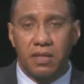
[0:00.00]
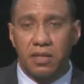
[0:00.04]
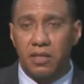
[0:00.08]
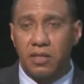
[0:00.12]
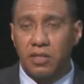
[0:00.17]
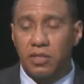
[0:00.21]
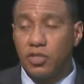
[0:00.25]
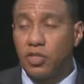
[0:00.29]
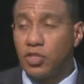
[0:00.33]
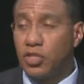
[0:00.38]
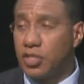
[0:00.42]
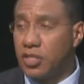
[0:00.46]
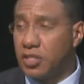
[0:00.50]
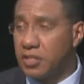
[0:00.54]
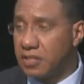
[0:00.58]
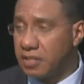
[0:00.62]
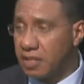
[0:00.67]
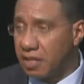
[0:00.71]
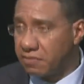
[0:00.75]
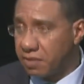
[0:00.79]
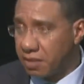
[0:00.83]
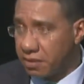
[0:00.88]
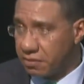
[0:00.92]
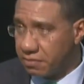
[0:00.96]

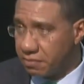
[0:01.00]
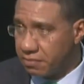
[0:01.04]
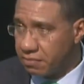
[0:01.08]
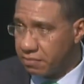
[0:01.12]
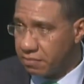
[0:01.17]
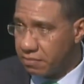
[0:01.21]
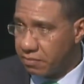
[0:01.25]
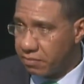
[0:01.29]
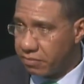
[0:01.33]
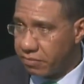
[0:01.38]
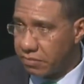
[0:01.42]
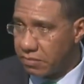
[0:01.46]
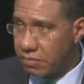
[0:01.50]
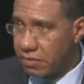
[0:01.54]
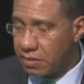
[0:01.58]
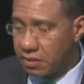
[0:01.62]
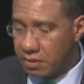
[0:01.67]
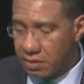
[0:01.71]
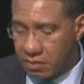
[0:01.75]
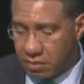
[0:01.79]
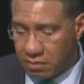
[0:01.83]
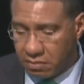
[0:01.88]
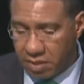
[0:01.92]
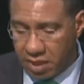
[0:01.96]
G7.
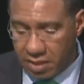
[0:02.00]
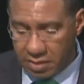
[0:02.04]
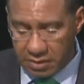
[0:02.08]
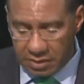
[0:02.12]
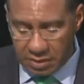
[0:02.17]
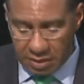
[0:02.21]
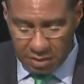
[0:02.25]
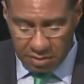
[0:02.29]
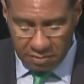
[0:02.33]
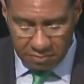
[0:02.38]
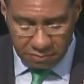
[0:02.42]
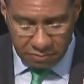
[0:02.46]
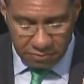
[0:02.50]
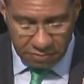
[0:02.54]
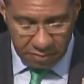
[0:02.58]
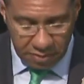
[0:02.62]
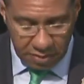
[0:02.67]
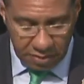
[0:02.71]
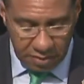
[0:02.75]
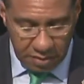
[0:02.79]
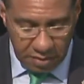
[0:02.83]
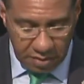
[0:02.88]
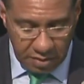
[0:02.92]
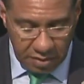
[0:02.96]
Myself
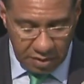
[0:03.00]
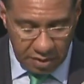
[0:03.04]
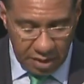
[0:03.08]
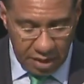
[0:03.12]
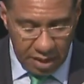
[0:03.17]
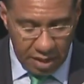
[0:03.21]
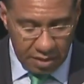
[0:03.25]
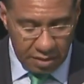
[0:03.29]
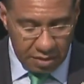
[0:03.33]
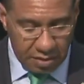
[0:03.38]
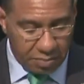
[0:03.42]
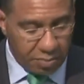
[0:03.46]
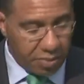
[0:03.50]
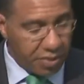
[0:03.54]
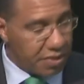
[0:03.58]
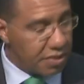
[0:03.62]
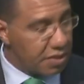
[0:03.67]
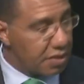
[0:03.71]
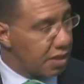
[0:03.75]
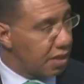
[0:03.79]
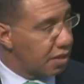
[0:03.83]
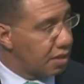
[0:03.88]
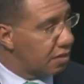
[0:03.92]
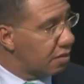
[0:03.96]
and the
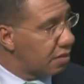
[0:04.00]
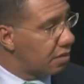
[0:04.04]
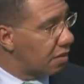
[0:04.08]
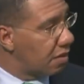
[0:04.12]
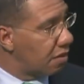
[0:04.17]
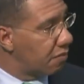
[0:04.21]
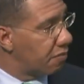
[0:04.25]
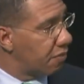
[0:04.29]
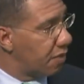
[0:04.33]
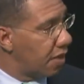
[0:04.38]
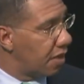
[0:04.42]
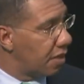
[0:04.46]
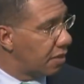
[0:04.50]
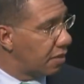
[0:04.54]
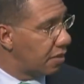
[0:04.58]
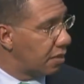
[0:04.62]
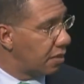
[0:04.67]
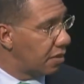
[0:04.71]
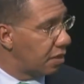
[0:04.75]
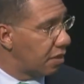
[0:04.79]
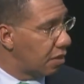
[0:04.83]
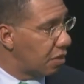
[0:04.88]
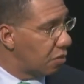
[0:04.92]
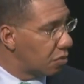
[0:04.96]
President of Haiti,
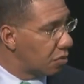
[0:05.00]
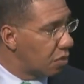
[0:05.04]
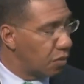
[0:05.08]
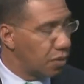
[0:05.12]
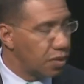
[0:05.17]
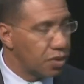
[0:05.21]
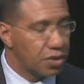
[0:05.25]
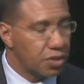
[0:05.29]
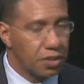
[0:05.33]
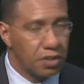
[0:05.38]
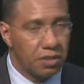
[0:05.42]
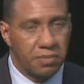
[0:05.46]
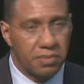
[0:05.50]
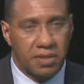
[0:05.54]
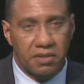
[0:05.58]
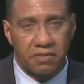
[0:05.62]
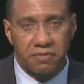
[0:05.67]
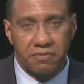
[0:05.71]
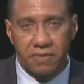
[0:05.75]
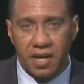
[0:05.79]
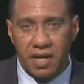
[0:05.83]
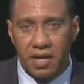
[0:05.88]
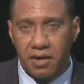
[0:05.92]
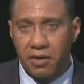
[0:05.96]
the outgoing chairman of
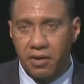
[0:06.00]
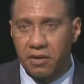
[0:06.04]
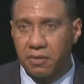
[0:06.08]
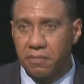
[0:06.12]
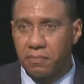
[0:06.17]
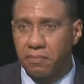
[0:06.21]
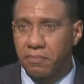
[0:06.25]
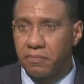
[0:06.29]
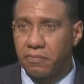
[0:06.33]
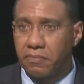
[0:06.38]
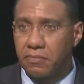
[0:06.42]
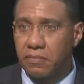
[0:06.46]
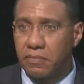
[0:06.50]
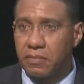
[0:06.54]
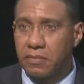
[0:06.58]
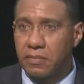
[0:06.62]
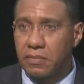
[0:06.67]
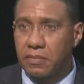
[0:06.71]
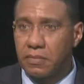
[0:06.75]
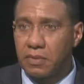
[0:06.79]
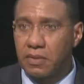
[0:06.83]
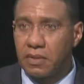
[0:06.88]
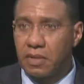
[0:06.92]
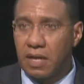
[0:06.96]
CARICOM,
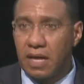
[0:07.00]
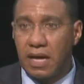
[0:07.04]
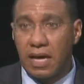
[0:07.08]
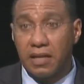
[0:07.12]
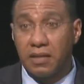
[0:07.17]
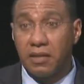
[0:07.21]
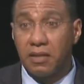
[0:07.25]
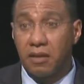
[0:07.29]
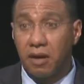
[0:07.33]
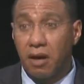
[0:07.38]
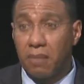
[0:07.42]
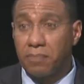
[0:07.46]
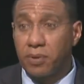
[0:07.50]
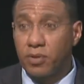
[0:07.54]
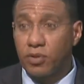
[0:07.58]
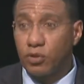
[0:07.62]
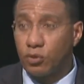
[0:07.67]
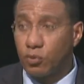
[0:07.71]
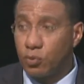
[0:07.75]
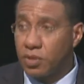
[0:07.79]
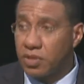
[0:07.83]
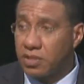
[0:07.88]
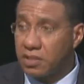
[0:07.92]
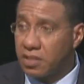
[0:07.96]
had the
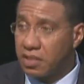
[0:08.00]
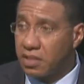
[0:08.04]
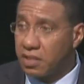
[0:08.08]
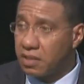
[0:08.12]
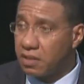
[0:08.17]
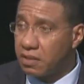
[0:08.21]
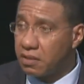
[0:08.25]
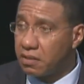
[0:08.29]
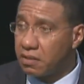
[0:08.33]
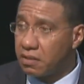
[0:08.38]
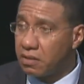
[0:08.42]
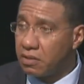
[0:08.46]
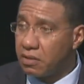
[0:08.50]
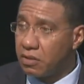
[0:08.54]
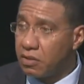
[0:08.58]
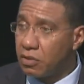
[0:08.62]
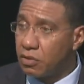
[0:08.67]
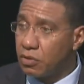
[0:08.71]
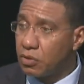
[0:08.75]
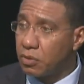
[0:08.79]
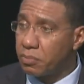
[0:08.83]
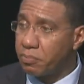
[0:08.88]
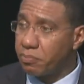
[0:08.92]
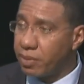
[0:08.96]
opportunity
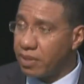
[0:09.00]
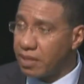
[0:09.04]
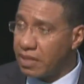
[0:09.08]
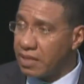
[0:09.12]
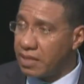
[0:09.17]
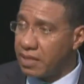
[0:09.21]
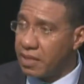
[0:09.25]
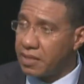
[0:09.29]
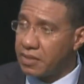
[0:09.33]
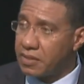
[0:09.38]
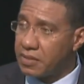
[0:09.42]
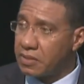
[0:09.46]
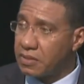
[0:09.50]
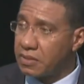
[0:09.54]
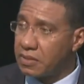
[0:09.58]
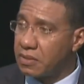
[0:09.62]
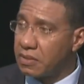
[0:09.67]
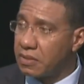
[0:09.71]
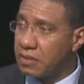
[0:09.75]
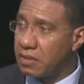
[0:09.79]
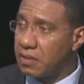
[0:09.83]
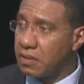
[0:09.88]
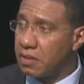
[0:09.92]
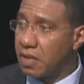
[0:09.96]
to place
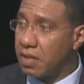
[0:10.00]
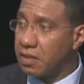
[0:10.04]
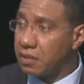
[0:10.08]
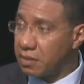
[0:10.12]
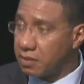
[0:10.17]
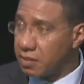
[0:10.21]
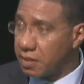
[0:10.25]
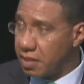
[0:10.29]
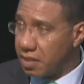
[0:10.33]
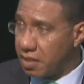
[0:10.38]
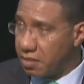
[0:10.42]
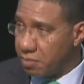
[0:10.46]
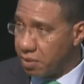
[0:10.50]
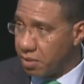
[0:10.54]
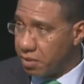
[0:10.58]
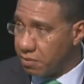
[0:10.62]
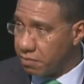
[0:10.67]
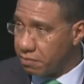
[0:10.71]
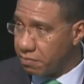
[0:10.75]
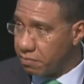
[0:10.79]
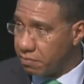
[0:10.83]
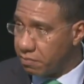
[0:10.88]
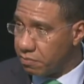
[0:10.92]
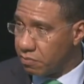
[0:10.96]
on the table
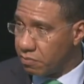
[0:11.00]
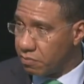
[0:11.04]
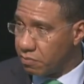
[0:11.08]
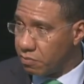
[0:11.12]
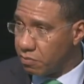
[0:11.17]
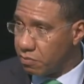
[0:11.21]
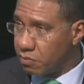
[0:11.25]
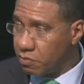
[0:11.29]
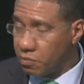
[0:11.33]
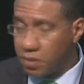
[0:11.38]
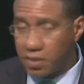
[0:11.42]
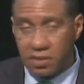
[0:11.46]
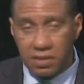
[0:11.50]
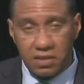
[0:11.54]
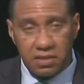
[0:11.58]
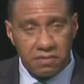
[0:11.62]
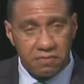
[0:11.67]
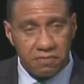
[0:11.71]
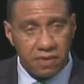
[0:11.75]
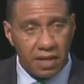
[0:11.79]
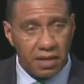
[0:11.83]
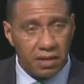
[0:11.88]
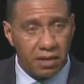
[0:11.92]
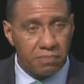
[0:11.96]
with the
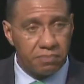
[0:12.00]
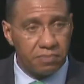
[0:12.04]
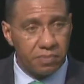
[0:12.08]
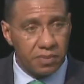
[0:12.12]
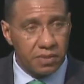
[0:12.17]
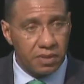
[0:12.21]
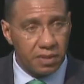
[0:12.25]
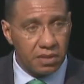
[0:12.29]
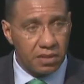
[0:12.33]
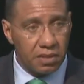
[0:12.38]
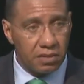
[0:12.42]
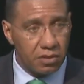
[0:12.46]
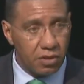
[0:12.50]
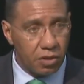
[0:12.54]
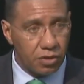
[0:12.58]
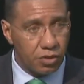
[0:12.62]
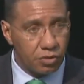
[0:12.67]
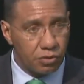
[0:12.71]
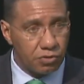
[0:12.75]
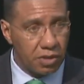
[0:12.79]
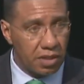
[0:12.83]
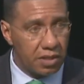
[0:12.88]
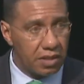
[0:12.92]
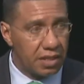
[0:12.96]
developed
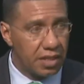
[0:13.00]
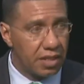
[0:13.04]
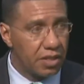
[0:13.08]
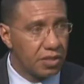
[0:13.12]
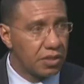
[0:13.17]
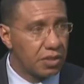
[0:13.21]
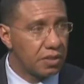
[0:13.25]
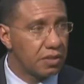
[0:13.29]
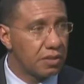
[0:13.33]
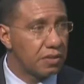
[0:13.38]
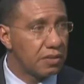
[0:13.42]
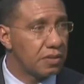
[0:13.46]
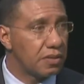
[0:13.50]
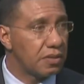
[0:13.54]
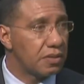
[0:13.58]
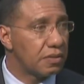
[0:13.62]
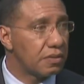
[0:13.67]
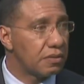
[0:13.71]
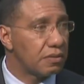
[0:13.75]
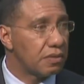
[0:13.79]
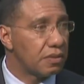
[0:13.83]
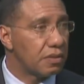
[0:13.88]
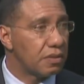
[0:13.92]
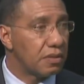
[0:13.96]
industrial nations
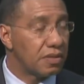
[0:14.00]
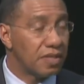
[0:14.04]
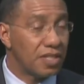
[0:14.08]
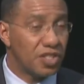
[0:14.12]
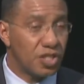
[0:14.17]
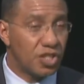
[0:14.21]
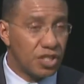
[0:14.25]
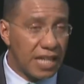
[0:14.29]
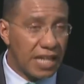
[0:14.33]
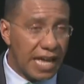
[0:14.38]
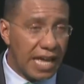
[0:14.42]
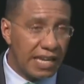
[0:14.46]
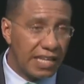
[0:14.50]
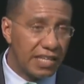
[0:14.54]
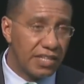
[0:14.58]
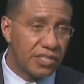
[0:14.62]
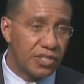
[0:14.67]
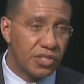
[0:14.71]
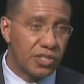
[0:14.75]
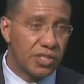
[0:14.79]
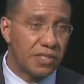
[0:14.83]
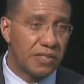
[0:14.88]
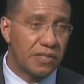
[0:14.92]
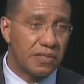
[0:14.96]
the
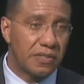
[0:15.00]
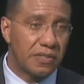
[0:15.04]
challenges